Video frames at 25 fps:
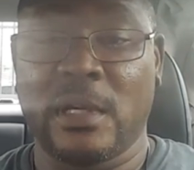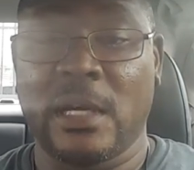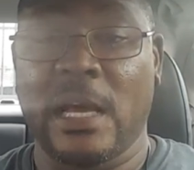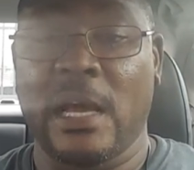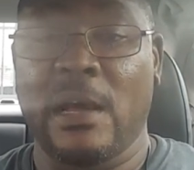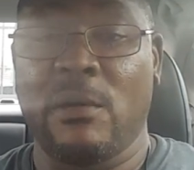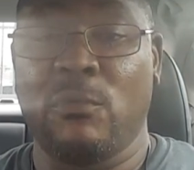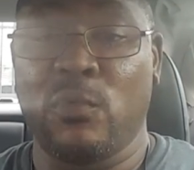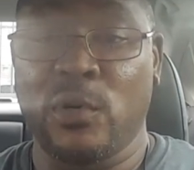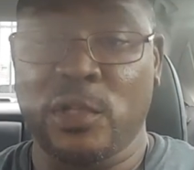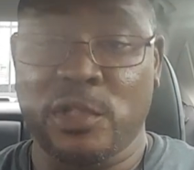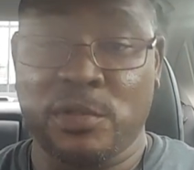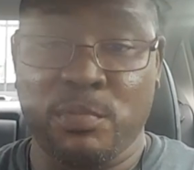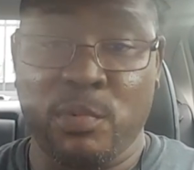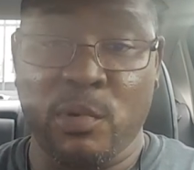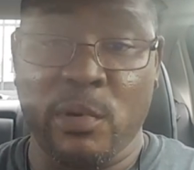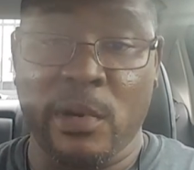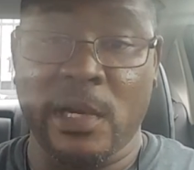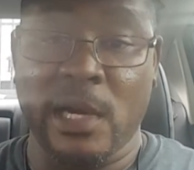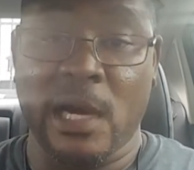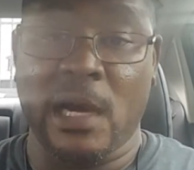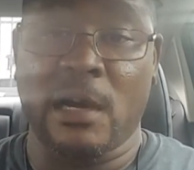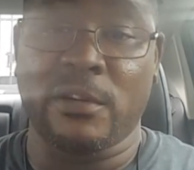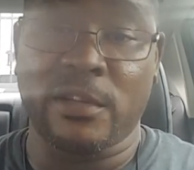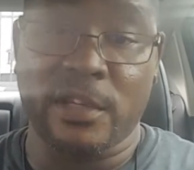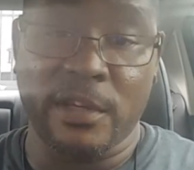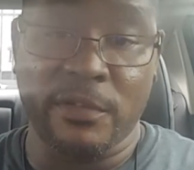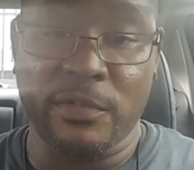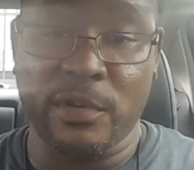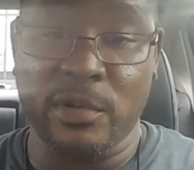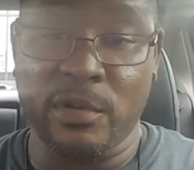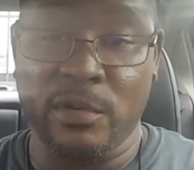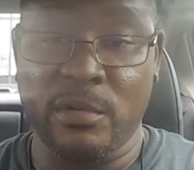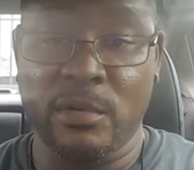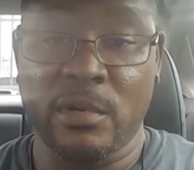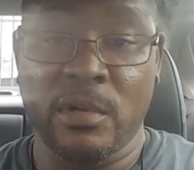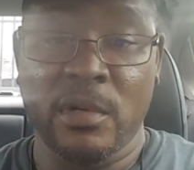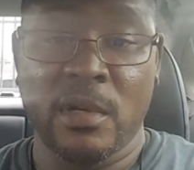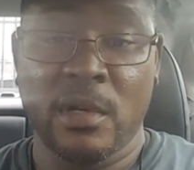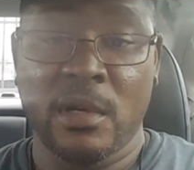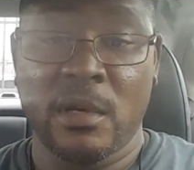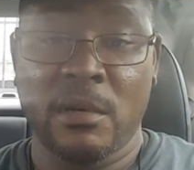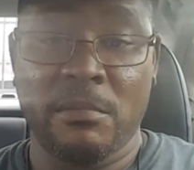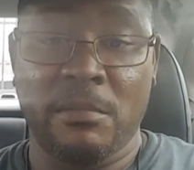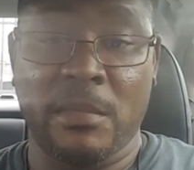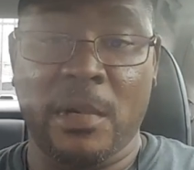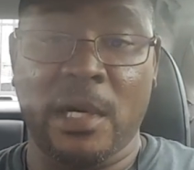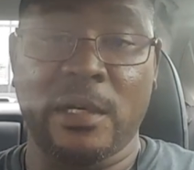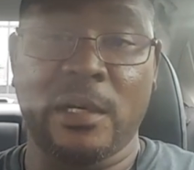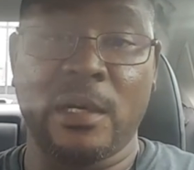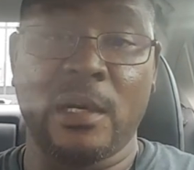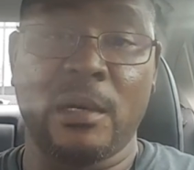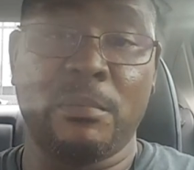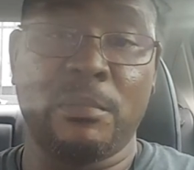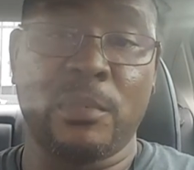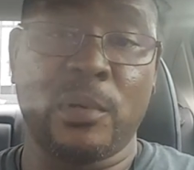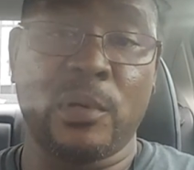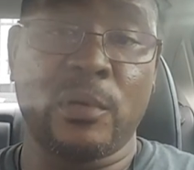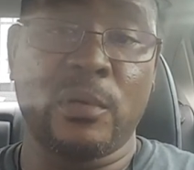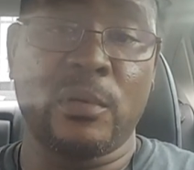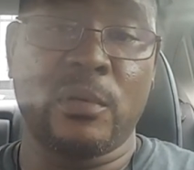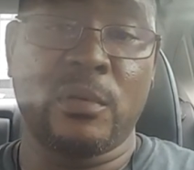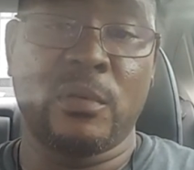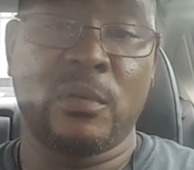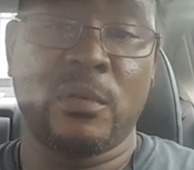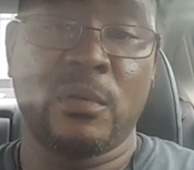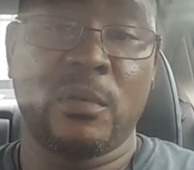at which point I'll give you my number.